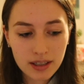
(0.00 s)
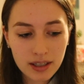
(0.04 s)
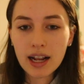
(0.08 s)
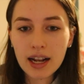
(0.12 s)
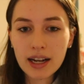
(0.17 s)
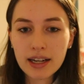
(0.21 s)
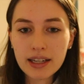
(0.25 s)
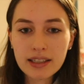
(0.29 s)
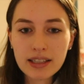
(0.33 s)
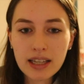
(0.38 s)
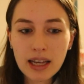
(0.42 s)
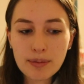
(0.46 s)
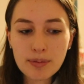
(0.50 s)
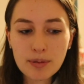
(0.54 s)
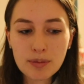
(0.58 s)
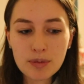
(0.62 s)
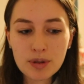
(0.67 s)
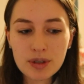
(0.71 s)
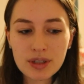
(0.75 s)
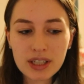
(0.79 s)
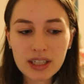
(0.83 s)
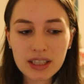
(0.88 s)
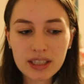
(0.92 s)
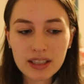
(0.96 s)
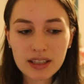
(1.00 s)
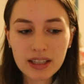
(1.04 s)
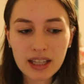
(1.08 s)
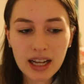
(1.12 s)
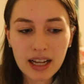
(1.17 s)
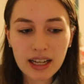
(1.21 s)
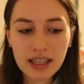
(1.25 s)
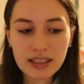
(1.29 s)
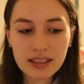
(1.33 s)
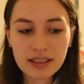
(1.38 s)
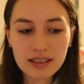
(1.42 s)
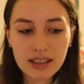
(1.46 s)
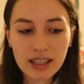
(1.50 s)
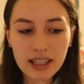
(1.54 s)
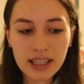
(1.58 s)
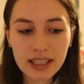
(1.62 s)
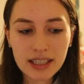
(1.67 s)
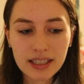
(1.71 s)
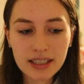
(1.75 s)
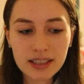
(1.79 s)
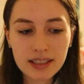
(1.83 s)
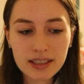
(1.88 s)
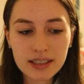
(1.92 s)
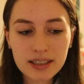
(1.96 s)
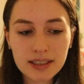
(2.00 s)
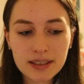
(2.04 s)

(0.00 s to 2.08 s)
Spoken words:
Any type of music that is like